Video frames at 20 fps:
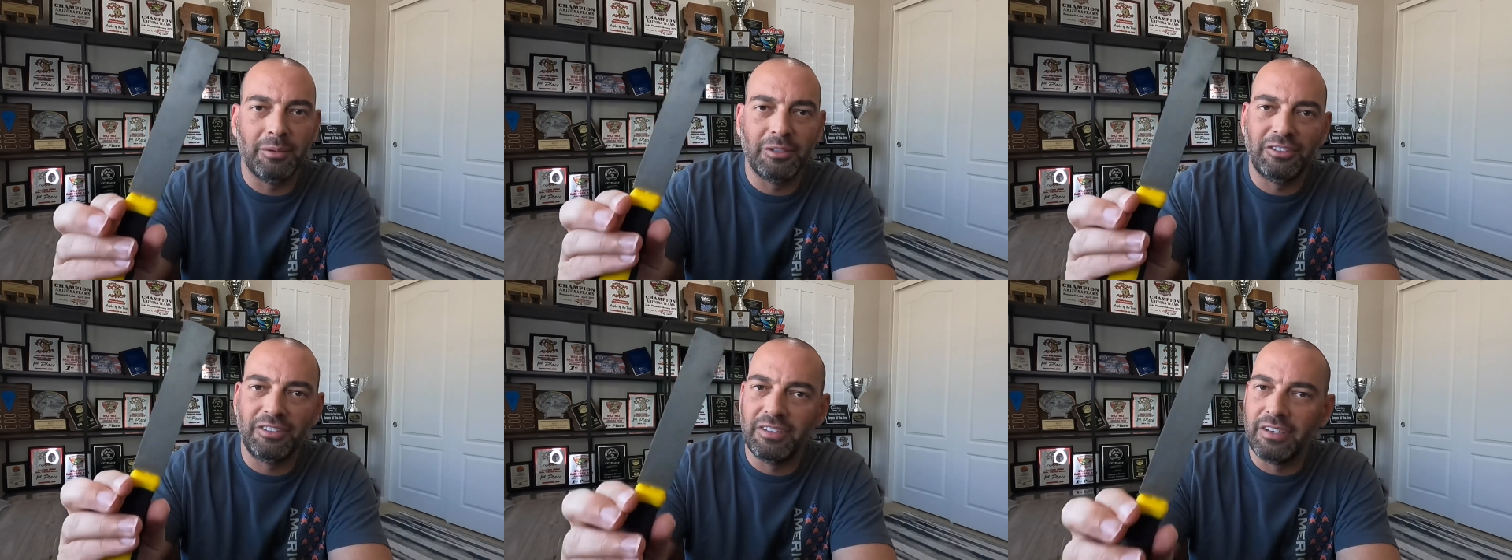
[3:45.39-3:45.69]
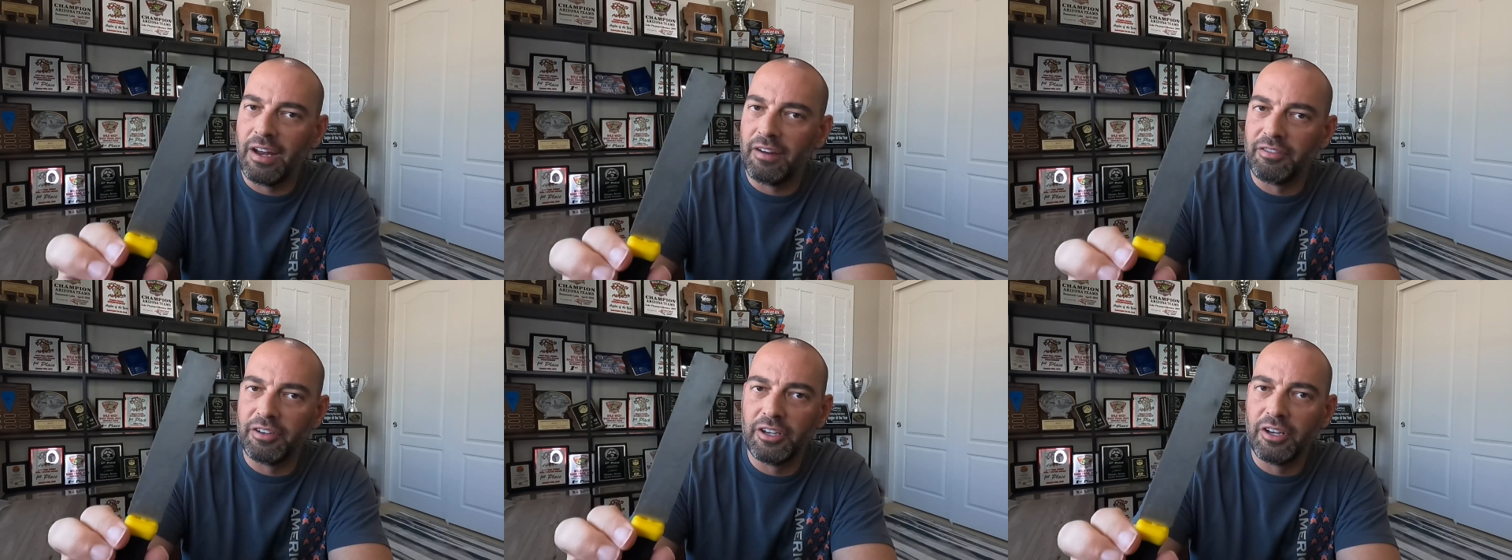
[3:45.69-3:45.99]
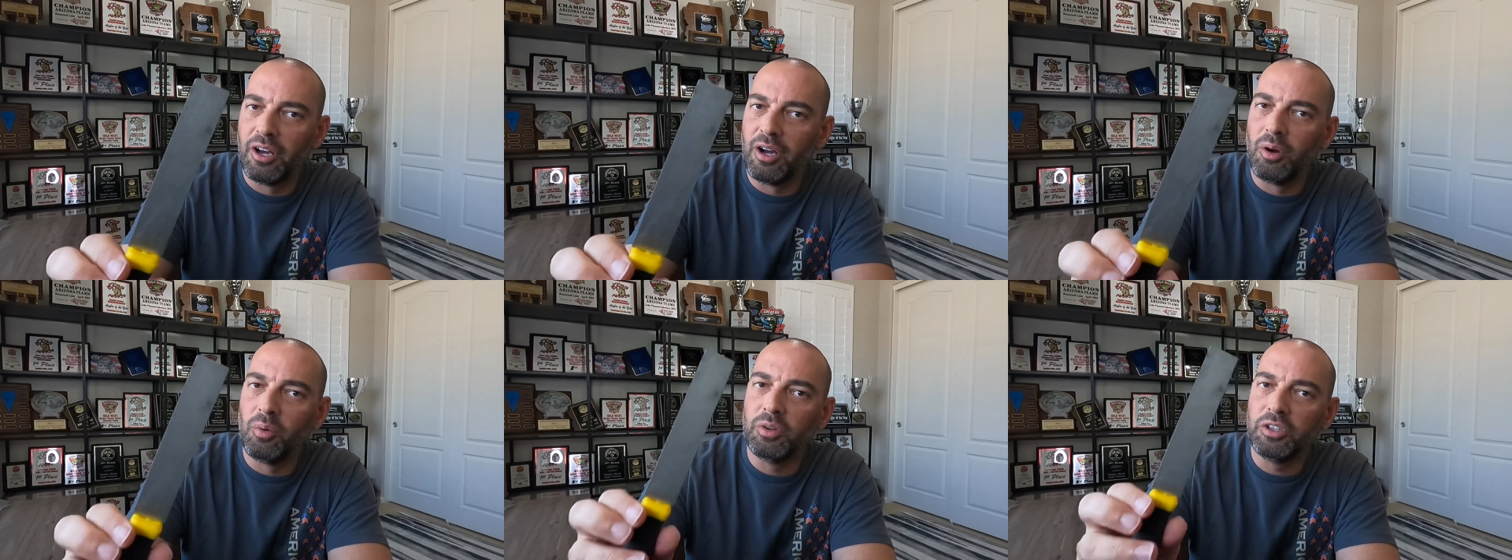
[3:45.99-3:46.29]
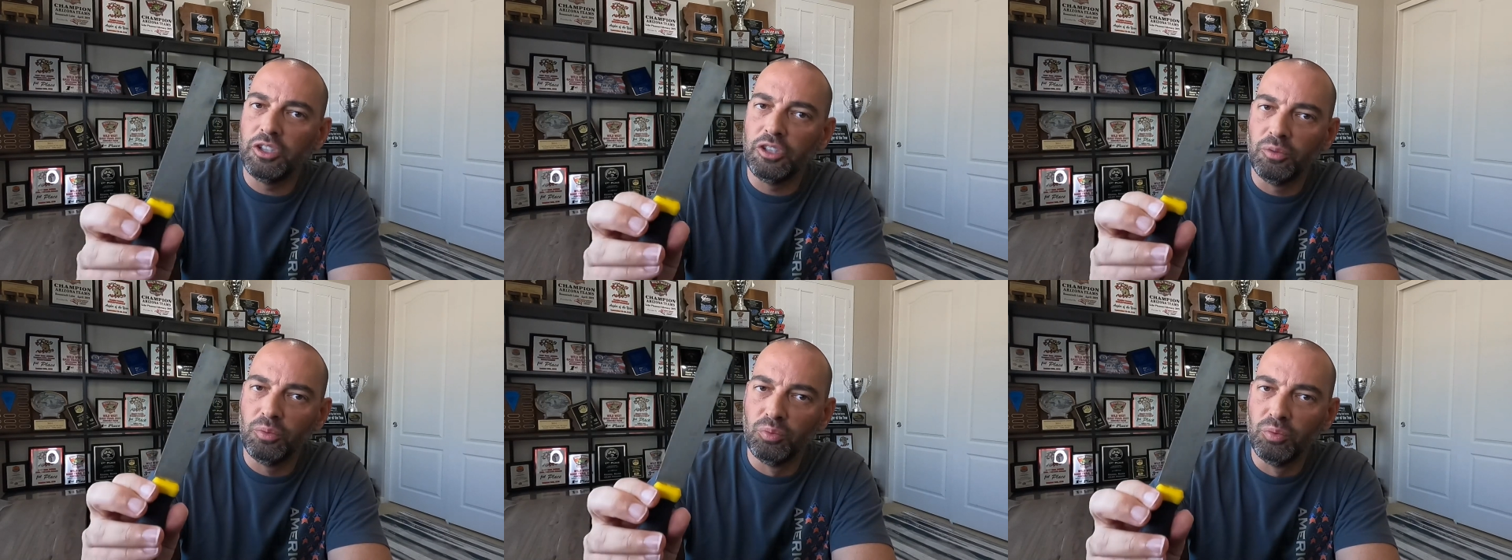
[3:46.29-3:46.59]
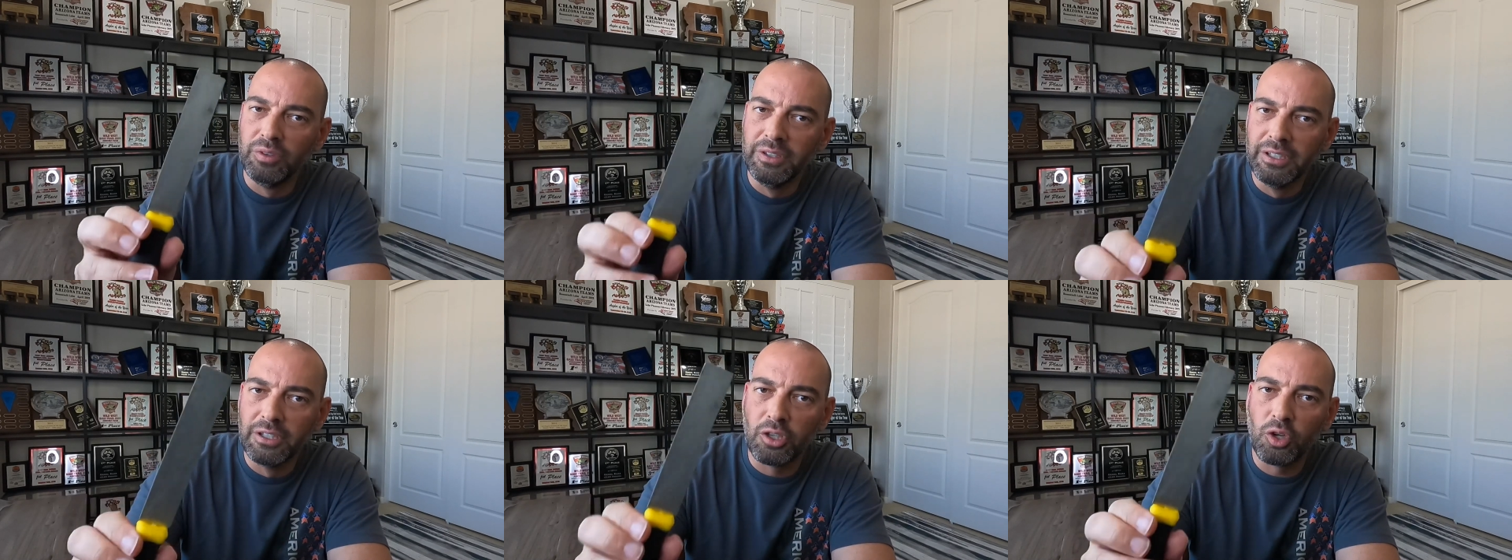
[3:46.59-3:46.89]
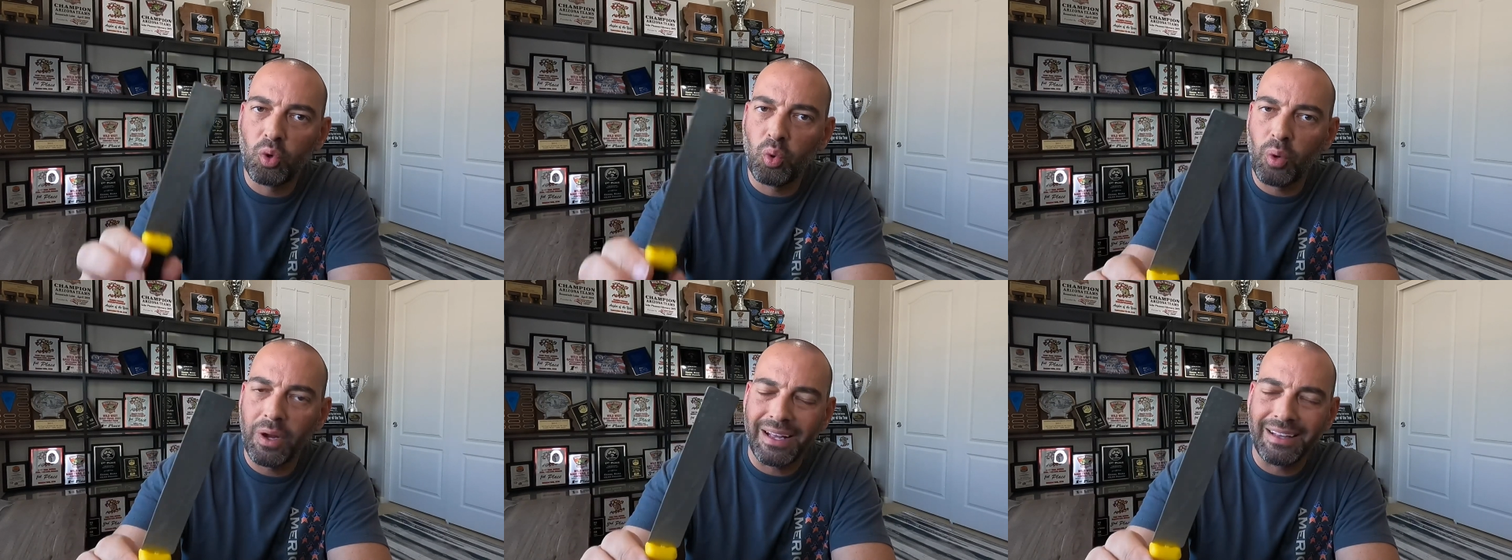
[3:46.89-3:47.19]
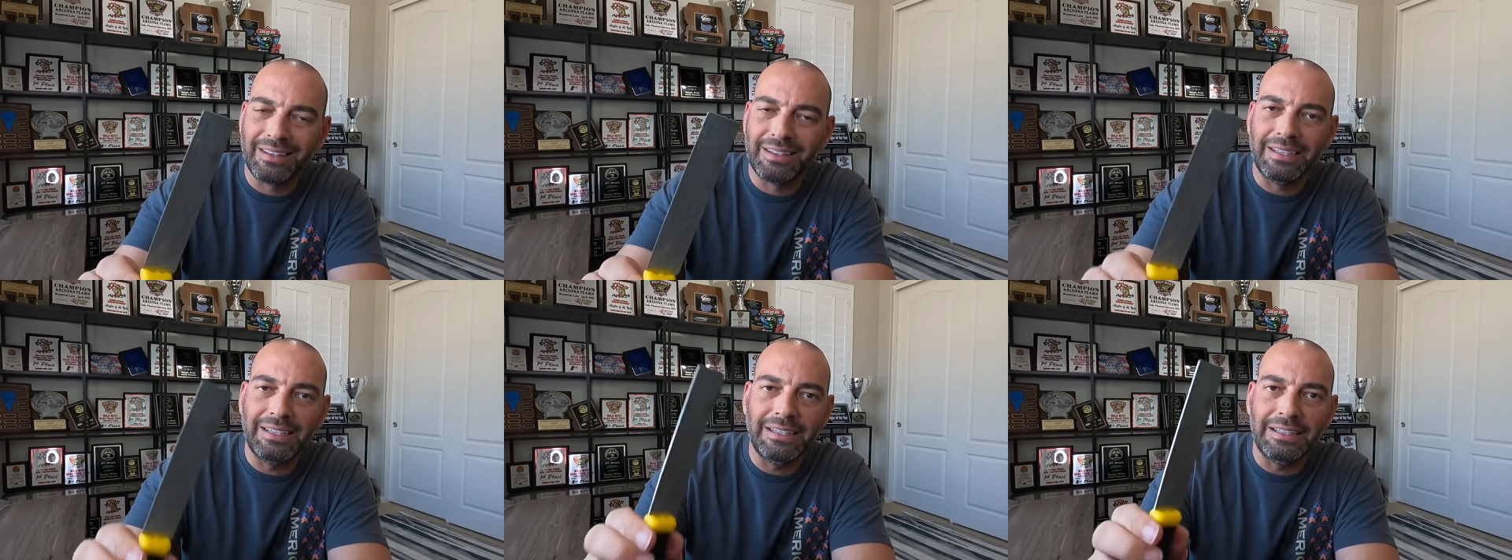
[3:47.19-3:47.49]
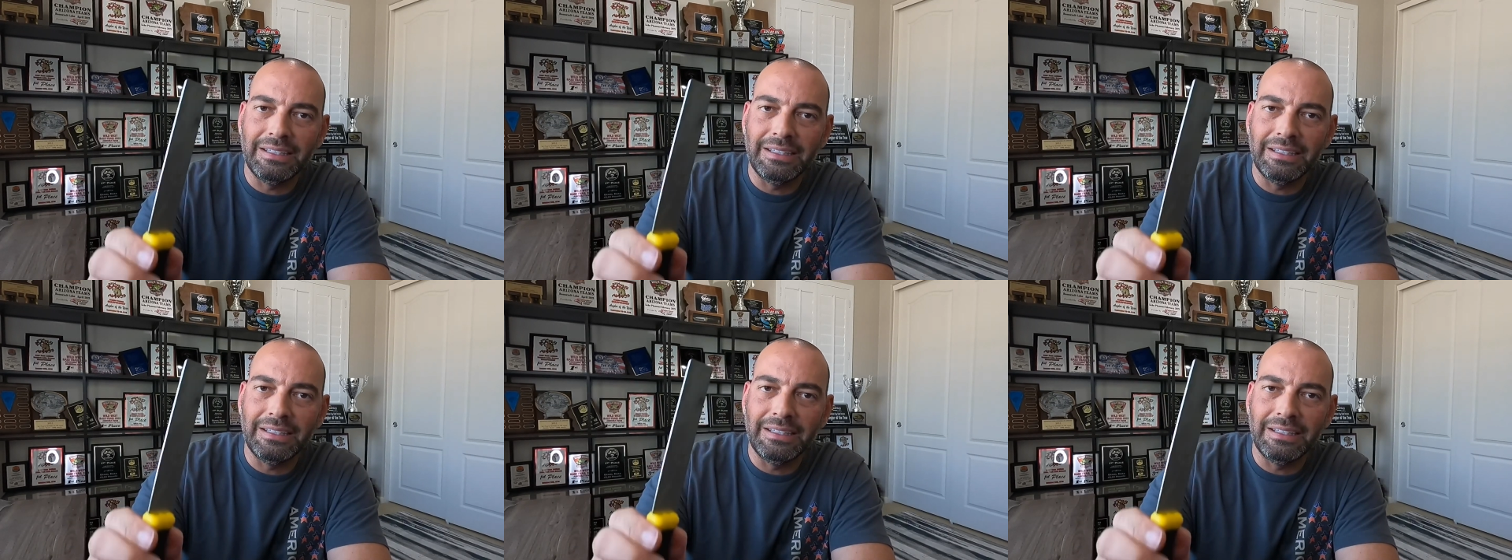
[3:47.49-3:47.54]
but you never know when you real quickly